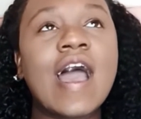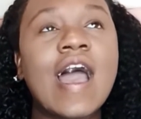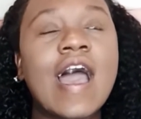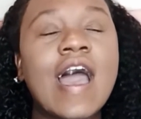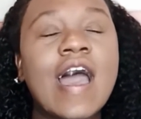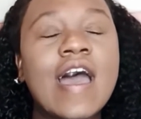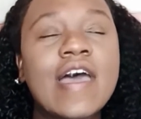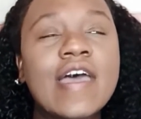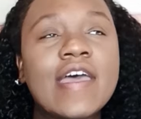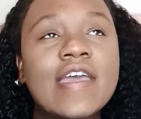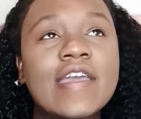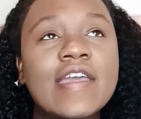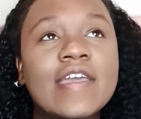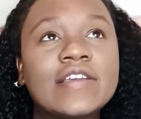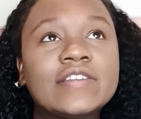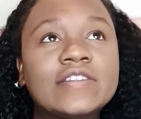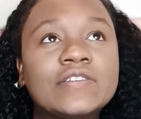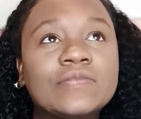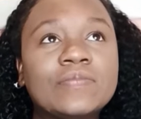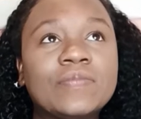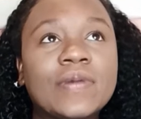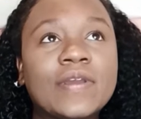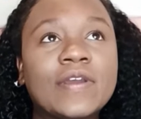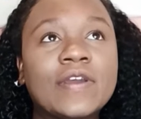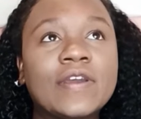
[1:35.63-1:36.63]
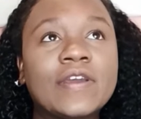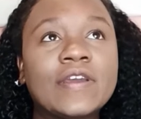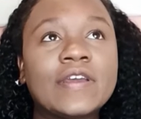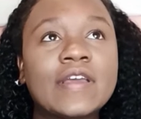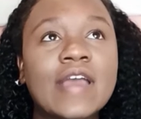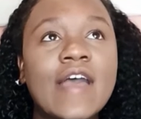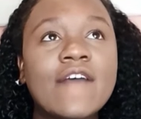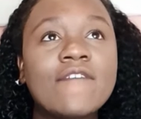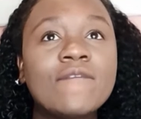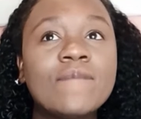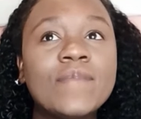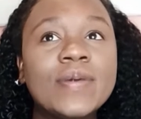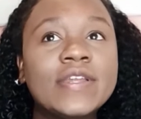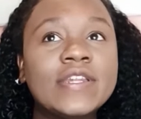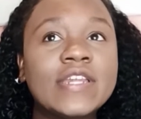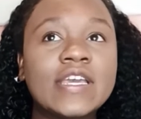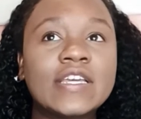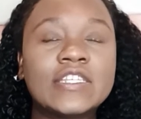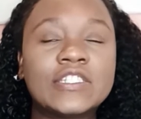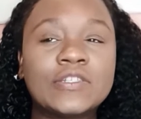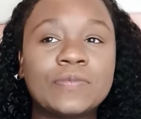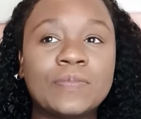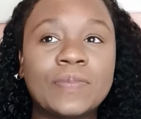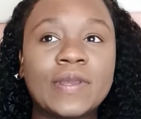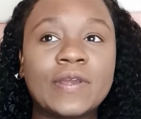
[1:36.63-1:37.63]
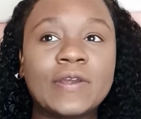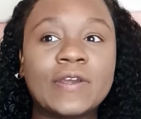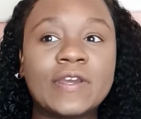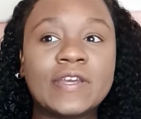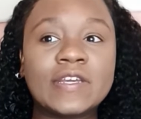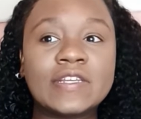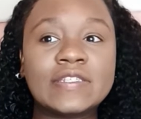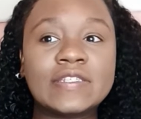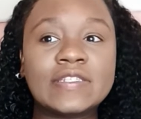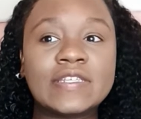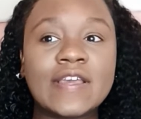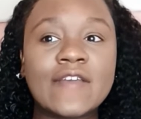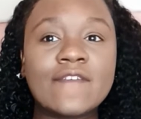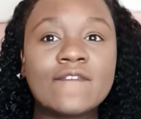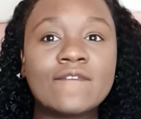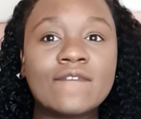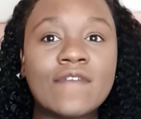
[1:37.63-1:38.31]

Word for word: I experience I've been experiencing